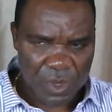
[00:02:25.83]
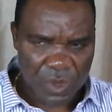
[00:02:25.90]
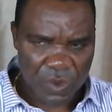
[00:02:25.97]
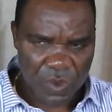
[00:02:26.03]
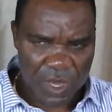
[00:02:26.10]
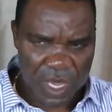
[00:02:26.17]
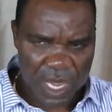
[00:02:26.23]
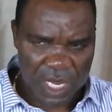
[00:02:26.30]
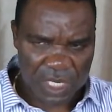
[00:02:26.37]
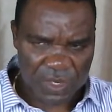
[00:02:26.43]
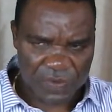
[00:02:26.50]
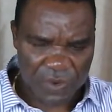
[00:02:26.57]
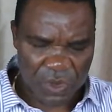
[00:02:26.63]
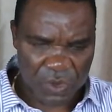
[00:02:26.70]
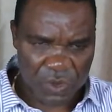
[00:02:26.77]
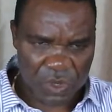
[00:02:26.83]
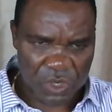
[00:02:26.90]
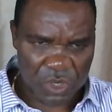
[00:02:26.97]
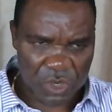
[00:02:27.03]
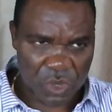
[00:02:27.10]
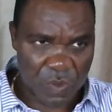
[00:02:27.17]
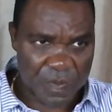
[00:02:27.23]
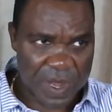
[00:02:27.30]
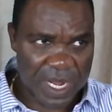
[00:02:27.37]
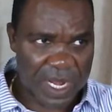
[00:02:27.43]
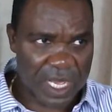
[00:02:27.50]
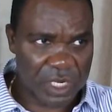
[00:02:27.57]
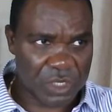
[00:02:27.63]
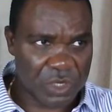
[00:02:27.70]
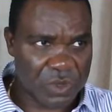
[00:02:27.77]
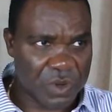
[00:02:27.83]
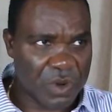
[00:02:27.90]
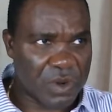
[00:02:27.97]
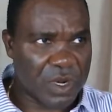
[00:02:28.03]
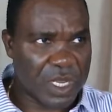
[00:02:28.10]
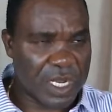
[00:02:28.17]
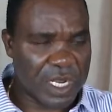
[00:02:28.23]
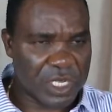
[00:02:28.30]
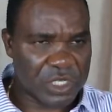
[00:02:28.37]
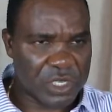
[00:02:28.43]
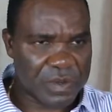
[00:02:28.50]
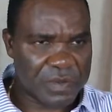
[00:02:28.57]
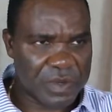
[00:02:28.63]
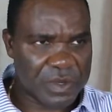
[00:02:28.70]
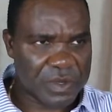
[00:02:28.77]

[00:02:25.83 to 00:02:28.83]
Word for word: We ask for your supernatural leadership.